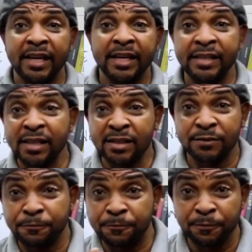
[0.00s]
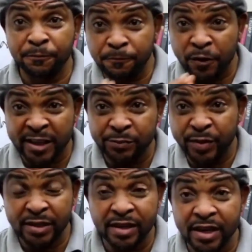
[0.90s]
This Forex
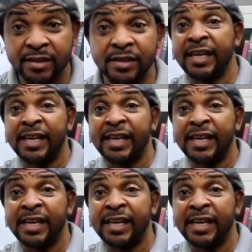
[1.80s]
business